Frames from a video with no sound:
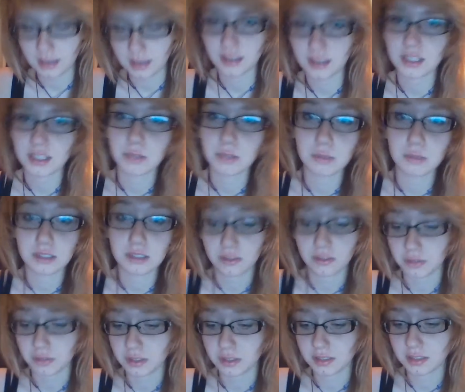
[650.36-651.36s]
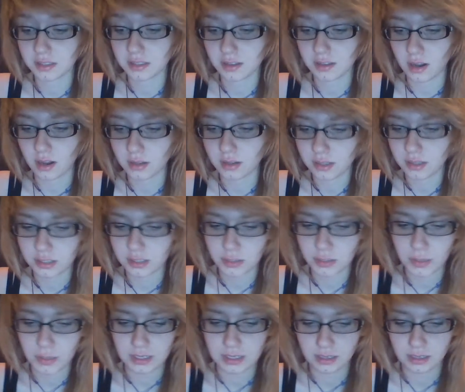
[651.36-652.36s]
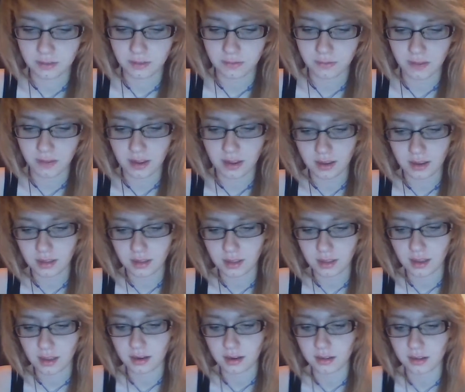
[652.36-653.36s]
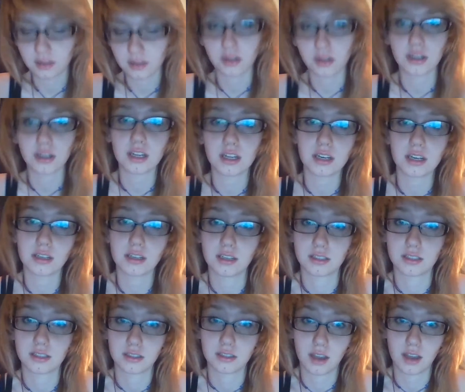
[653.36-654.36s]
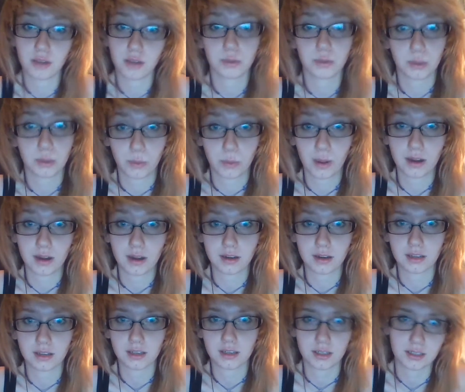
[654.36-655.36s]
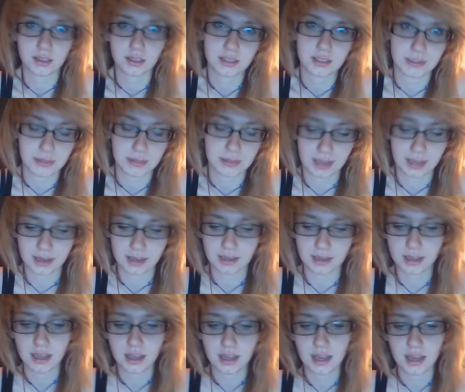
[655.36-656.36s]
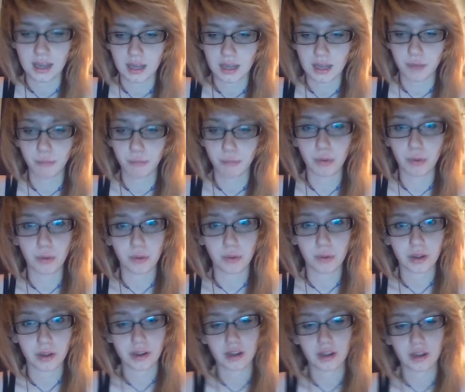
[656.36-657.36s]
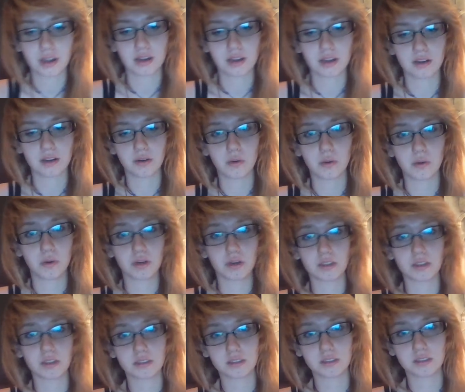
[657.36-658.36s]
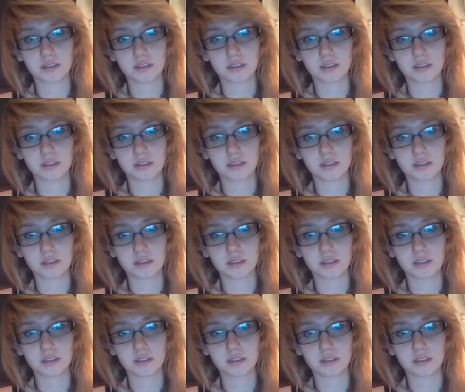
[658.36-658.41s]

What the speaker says: He was the first scholar to identify that learning does not require hearing, so it kind of broke, or